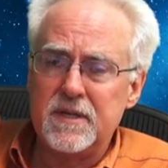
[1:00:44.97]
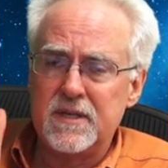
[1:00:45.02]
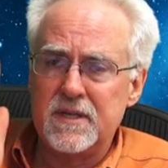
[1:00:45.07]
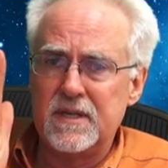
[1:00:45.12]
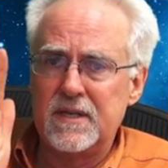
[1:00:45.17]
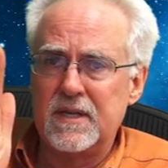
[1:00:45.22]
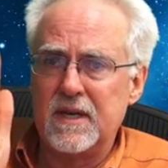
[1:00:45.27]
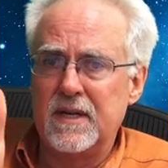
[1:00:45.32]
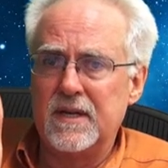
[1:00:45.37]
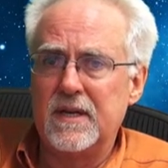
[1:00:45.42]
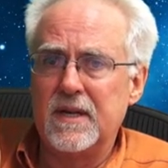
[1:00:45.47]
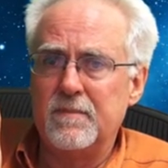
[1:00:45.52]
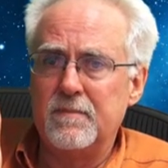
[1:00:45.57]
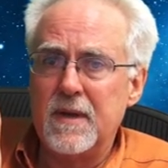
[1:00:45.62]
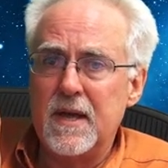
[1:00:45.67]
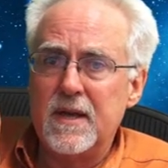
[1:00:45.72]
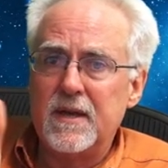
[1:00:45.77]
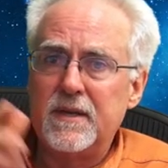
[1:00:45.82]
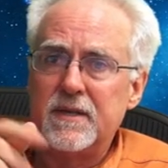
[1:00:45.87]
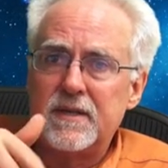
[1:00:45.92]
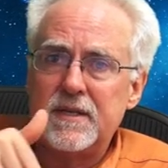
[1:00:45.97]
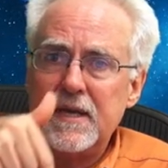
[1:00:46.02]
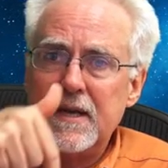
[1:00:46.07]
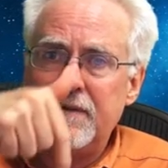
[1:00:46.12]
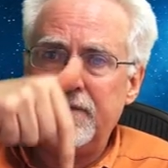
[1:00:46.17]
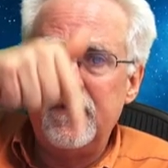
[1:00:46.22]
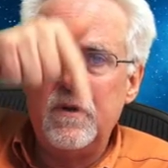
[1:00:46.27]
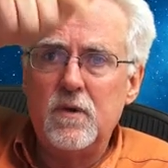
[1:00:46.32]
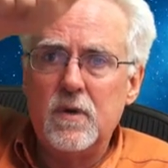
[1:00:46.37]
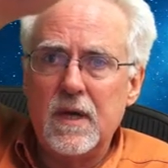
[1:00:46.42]
Send him, see
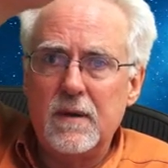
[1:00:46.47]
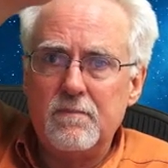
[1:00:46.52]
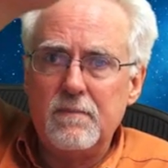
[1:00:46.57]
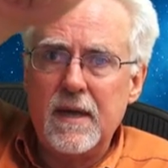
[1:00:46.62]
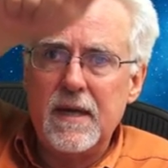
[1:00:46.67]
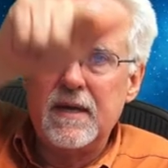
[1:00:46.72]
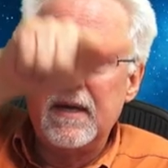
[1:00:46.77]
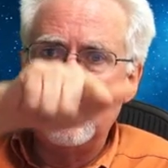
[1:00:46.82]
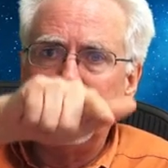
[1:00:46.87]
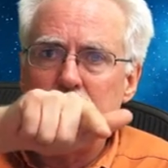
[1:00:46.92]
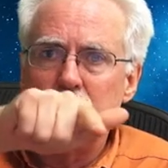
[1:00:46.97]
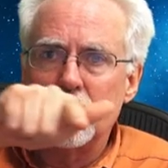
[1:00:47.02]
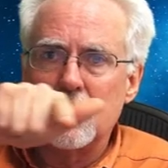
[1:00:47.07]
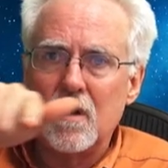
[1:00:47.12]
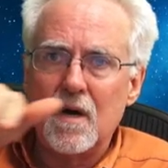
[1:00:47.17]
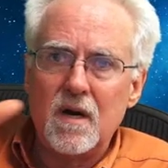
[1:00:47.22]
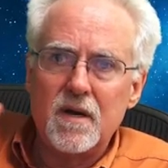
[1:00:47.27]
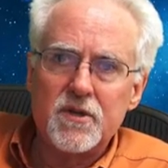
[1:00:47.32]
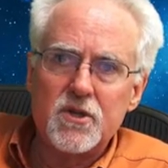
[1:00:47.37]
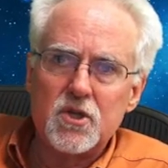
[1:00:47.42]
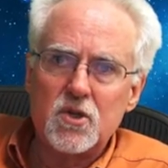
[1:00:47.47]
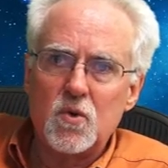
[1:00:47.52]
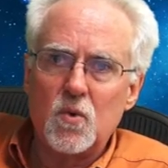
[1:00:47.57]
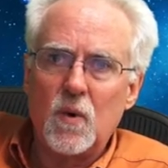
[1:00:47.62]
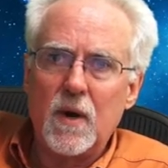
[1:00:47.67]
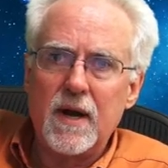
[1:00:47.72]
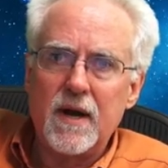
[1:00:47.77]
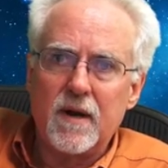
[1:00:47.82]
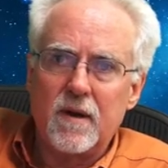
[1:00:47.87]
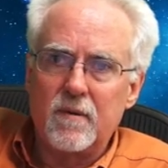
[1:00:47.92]
if you can make him draw a
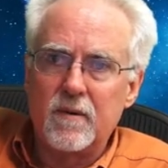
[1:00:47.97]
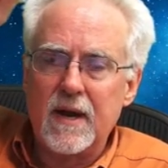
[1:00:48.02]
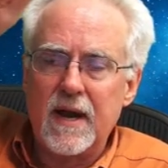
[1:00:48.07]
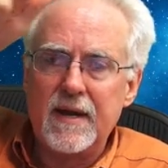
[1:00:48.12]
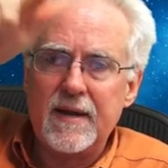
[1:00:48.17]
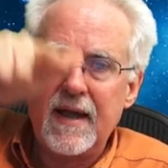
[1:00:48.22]
square, right?